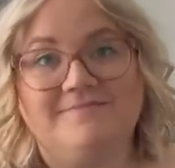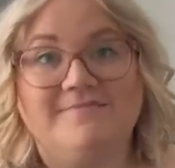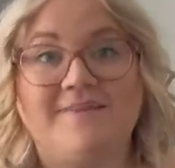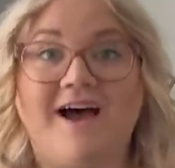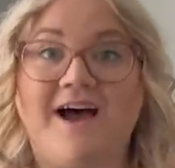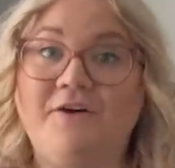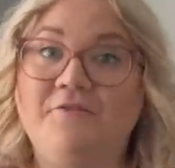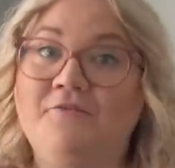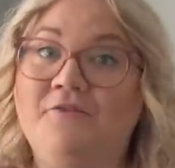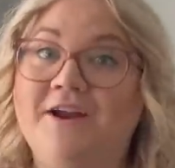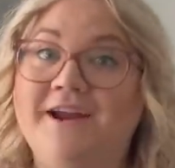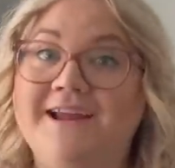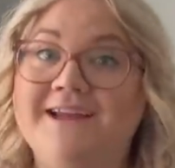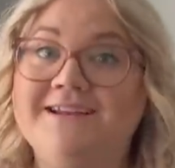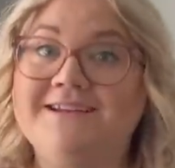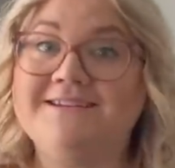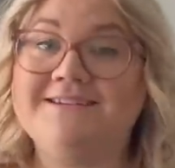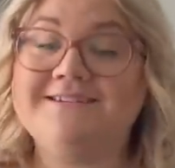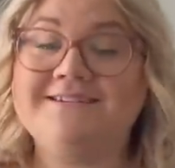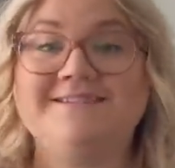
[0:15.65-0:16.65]
Hi
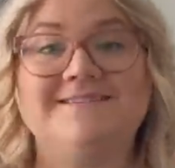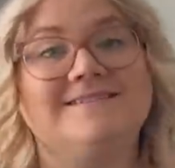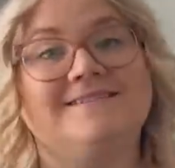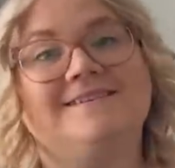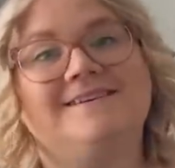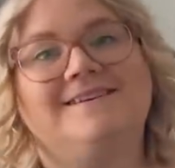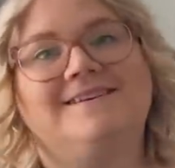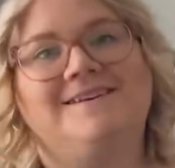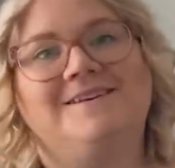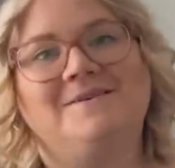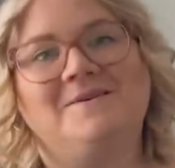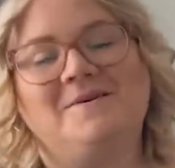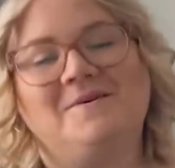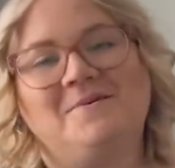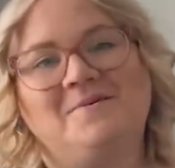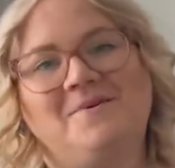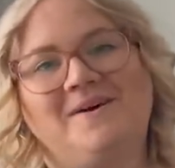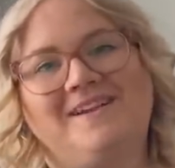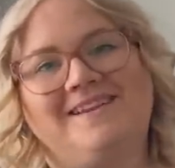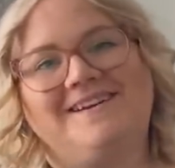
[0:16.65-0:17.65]
friends,
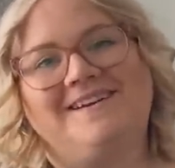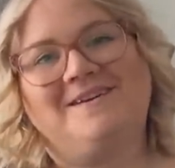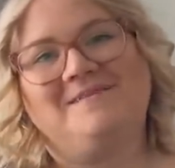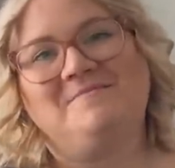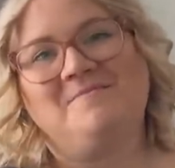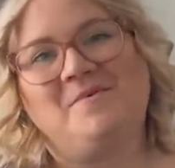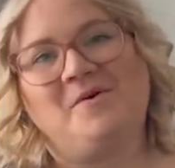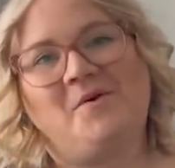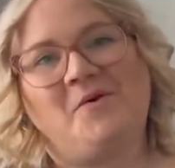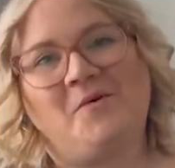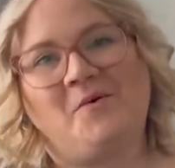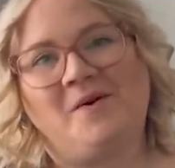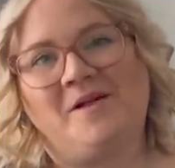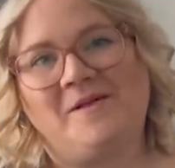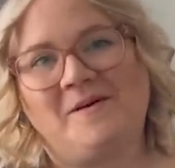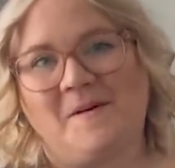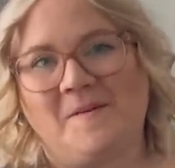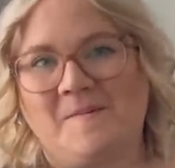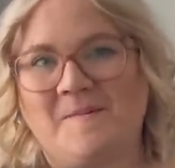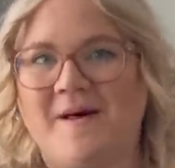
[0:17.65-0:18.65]
welcome or
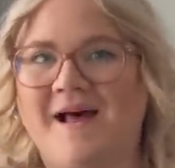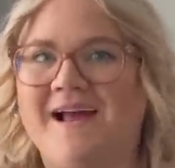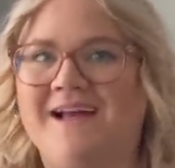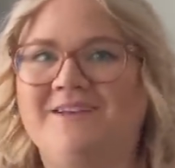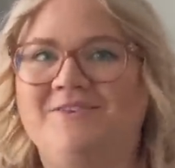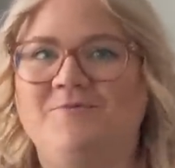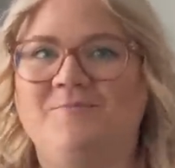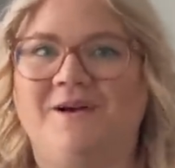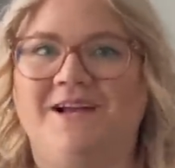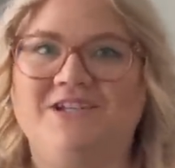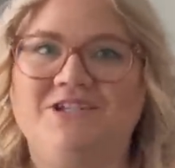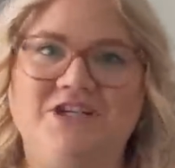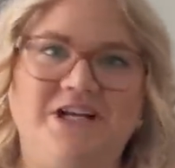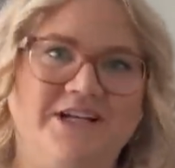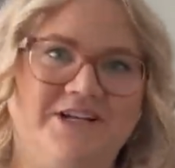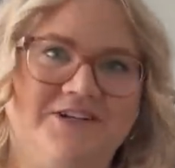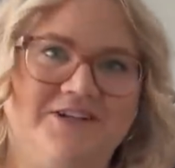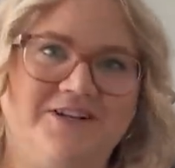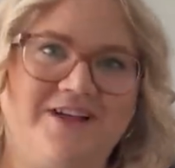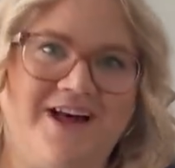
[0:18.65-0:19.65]
welcome back to my
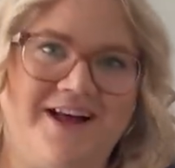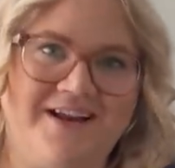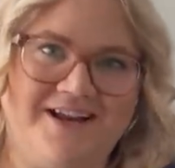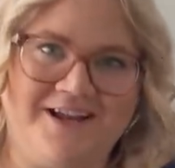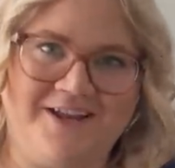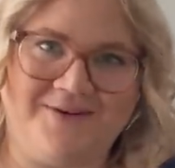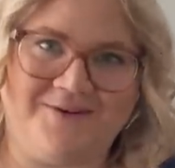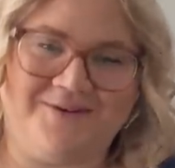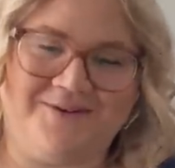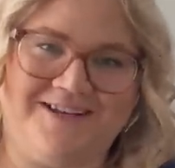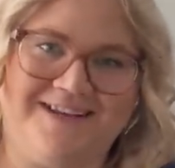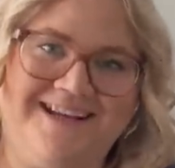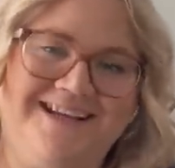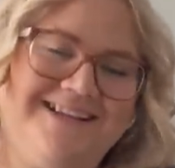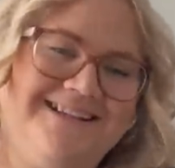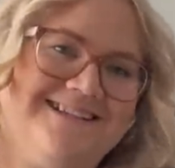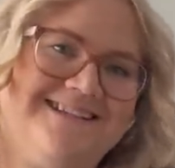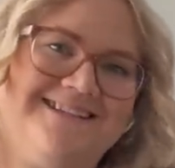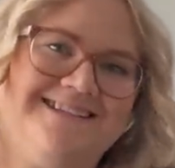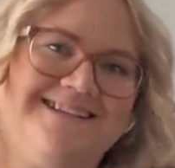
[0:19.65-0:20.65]
channel Annijuuti
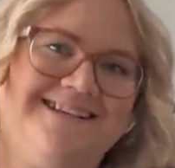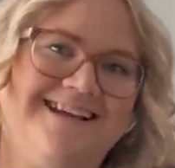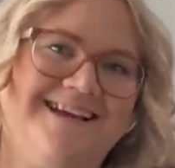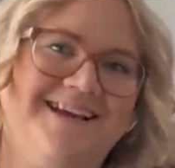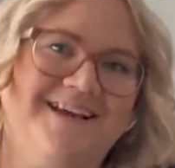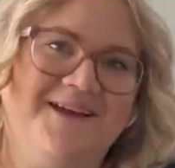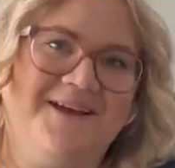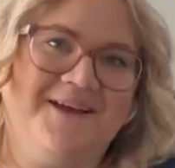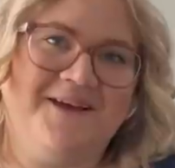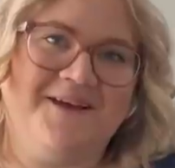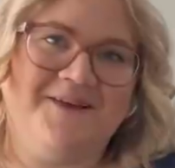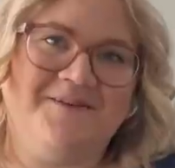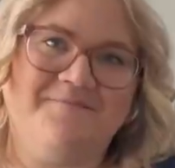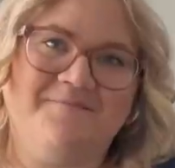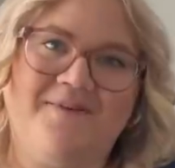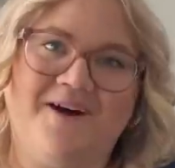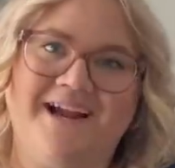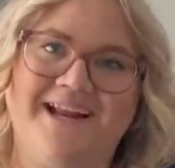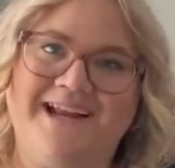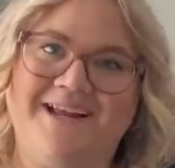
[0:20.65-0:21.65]
Knits.
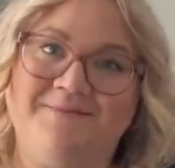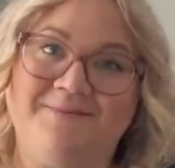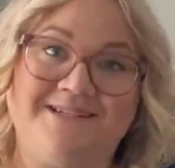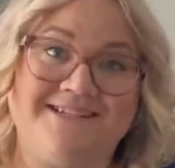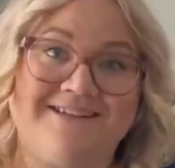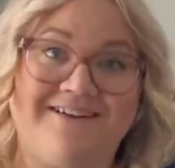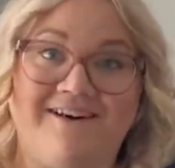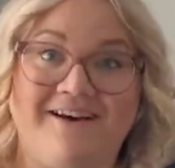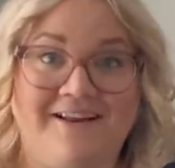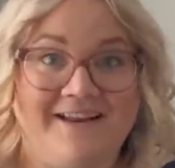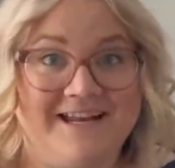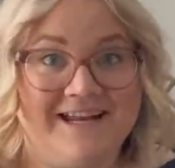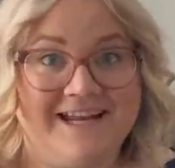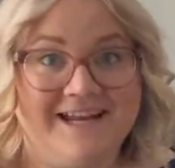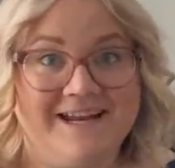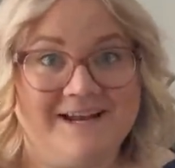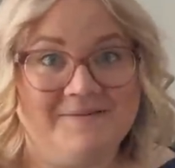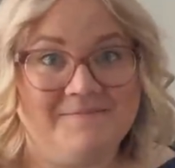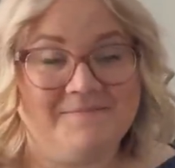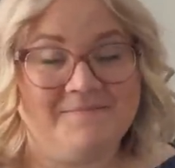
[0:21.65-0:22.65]
My name is
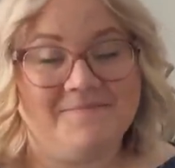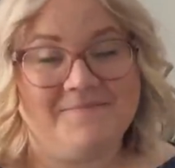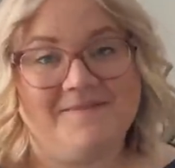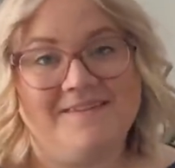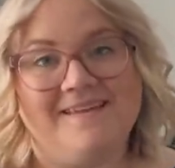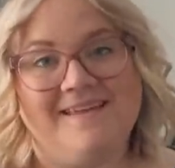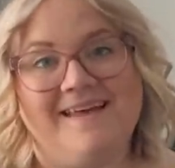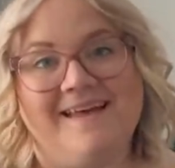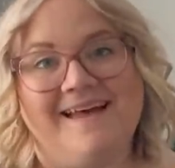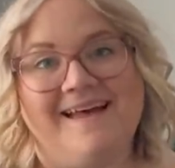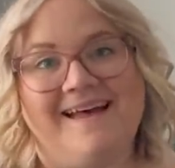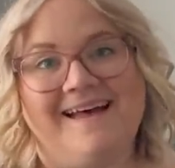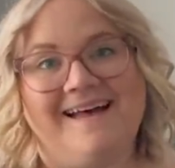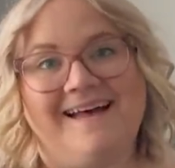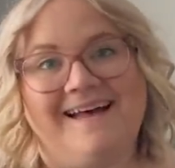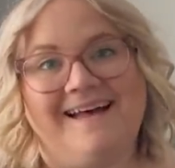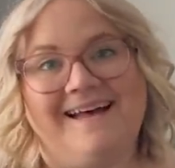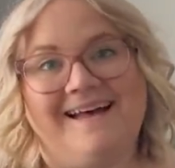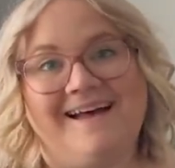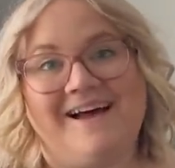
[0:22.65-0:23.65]
Anniina,
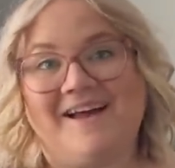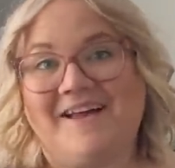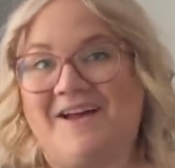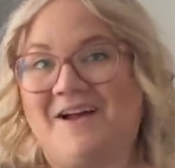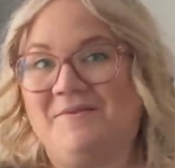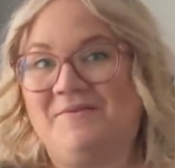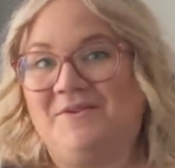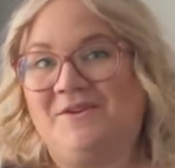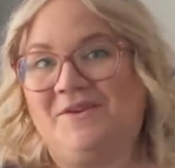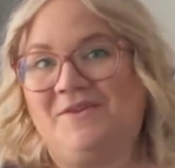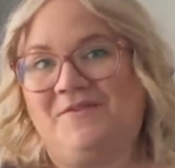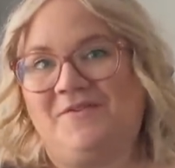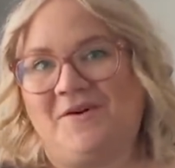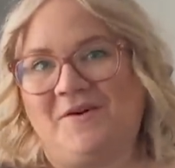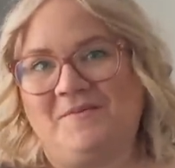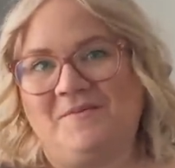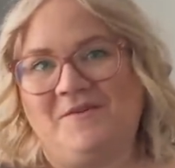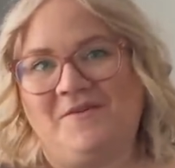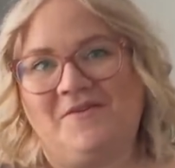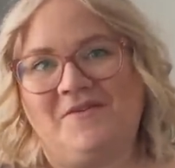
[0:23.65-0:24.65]
uh, I come to you
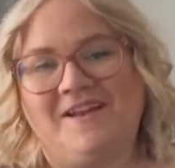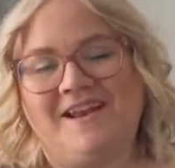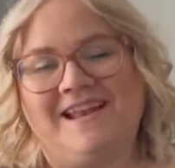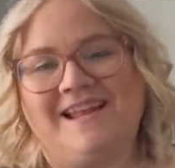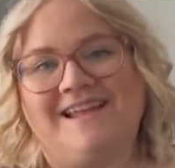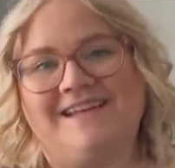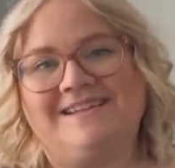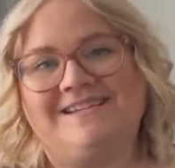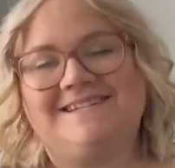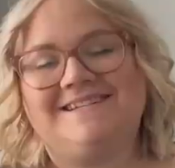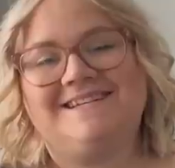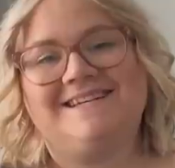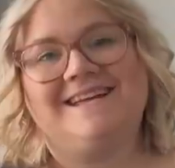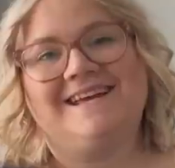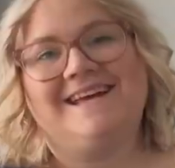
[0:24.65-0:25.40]
from Finland